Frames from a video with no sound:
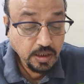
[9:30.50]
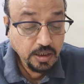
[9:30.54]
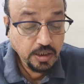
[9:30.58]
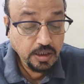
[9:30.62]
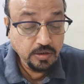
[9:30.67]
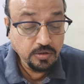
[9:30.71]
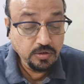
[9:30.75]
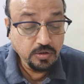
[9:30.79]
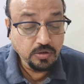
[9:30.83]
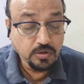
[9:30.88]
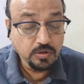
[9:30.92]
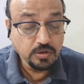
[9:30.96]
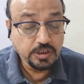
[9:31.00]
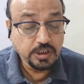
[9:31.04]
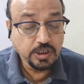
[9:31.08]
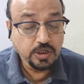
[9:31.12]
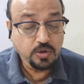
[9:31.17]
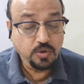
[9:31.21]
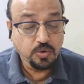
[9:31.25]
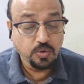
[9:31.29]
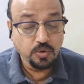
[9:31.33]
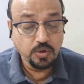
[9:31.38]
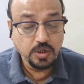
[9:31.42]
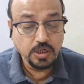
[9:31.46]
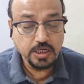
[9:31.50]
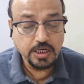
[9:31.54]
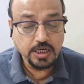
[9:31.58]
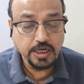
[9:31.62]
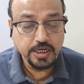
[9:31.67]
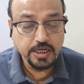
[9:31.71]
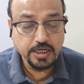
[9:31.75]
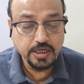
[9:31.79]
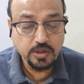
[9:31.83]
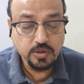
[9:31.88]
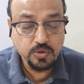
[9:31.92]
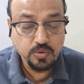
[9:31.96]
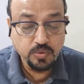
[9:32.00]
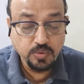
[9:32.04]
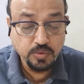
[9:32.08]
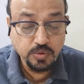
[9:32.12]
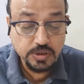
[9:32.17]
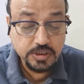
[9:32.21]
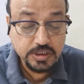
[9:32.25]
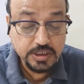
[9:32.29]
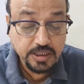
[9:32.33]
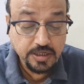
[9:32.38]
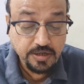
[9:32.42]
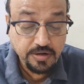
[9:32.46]
You know, the cold current
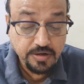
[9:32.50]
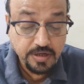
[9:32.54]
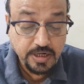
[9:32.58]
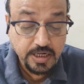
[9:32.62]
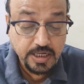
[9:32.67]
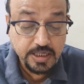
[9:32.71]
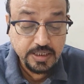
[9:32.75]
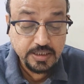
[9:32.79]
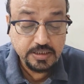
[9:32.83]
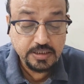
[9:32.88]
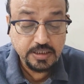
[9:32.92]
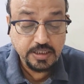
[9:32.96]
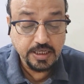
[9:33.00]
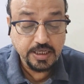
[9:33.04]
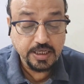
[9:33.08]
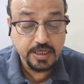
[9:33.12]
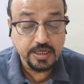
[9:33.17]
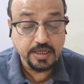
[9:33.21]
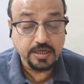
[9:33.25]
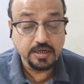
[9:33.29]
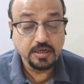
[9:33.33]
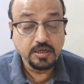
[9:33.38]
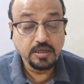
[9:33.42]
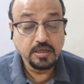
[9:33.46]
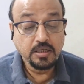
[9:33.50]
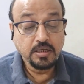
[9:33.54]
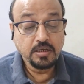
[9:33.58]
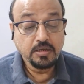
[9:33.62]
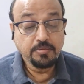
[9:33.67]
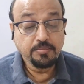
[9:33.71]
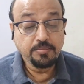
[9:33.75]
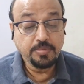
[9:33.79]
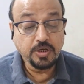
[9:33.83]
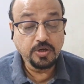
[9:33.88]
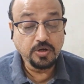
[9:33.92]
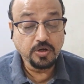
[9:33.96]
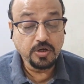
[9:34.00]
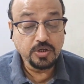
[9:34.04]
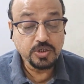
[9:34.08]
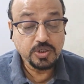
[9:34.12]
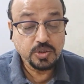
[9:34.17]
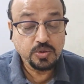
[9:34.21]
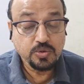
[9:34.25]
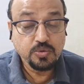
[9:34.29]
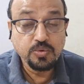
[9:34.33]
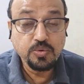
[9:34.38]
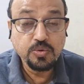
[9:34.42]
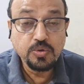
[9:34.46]
cools and dries the air
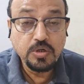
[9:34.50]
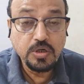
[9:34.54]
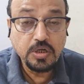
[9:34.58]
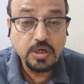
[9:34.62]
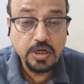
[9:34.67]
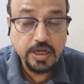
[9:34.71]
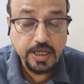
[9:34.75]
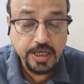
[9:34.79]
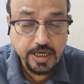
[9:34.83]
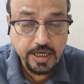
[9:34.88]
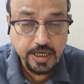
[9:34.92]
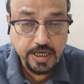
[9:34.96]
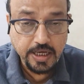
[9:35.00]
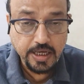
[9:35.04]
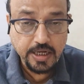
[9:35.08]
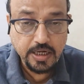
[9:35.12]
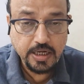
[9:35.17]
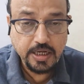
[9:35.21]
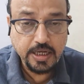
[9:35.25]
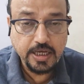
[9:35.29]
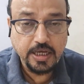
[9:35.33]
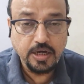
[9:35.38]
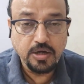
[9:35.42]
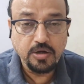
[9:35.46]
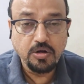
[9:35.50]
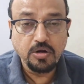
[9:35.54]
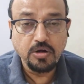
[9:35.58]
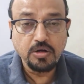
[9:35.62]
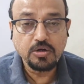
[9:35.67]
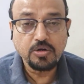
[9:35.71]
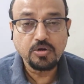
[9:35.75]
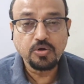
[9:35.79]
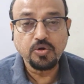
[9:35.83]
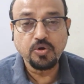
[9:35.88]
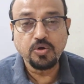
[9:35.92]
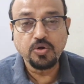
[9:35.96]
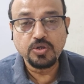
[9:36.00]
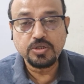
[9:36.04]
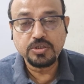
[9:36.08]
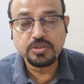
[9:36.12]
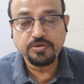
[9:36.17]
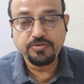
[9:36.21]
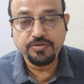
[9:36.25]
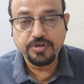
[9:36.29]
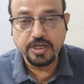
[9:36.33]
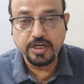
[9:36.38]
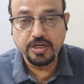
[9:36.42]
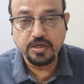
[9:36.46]
because cool air cannot
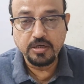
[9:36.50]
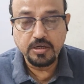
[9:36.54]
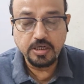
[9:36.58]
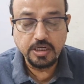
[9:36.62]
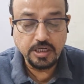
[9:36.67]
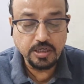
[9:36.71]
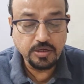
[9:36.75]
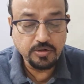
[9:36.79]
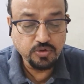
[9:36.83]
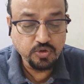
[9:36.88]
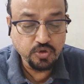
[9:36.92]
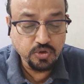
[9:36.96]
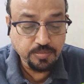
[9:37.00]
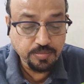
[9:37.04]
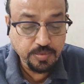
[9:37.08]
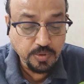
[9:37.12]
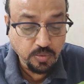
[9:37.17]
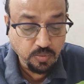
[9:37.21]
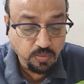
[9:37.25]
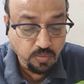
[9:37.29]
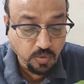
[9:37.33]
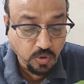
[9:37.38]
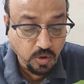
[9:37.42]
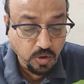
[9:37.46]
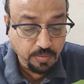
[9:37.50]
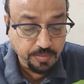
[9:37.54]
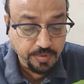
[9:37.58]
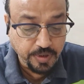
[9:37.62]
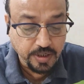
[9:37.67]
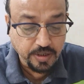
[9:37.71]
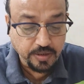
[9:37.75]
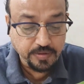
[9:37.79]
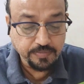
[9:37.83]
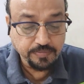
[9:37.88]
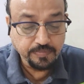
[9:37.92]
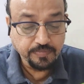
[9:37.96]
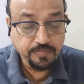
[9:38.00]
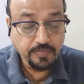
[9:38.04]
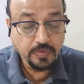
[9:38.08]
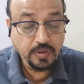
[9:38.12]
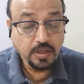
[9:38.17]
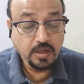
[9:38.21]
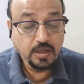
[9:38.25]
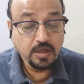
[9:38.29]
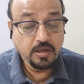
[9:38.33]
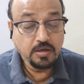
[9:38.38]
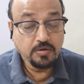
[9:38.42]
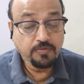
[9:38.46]
cause rain. It should be warm air.
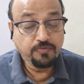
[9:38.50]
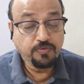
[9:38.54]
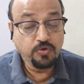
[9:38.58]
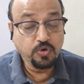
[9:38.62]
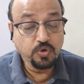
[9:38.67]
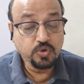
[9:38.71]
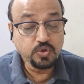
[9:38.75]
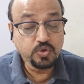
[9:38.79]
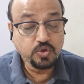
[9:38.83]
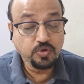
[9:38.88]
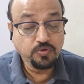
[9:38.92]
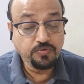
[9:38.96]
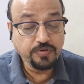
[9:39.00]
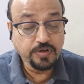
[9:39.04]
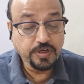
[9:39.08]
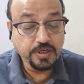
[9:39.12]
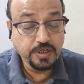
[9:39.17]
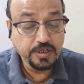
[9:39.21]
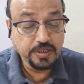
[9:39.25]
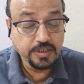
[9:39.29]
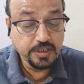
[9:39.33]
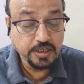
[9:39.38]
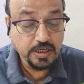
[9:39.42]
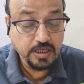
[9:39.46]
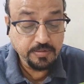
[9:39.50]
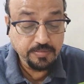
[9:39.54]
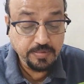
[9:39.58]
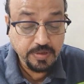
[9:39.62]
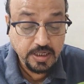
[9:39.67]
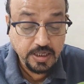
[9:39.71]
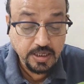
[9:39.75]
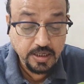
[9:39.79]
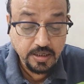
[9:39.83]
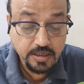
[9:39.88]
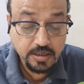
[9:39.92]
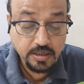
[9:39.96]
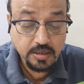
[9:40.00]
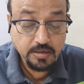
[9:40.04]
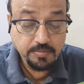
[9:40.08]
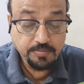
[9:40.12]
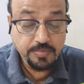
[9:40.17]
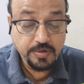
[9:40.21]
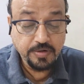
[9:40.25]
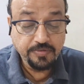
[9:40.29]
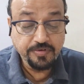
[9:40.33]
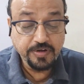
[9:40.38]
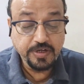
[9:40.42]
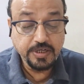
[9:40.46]
Flows over it, thereby
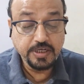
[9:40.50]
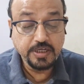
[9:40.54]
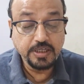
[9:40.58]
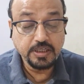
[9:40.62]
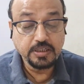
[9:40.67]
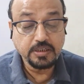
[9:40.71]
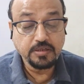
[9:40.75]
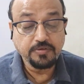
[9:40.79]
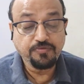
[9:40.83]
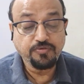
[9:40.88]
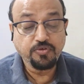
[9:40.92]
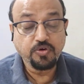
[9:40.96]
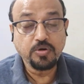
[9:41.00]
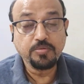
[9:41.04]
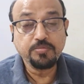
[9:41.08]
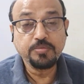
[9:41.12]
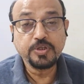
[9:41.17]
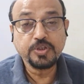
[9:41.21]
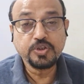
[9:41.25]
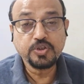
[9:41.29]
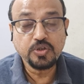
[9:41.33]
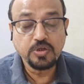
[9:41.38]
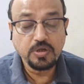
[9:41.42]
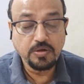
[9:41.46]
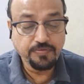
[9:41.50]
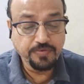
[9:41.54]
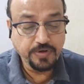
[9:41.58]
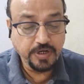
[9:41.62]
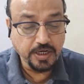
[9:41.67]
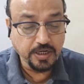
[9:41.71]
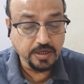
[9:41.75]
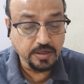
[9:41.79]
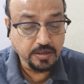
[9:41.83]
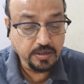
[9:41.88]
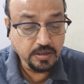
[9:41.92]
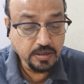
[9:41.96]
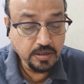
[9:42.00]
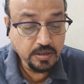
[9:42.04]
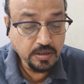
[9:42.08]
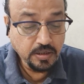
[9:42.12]
preventing the formation of rain.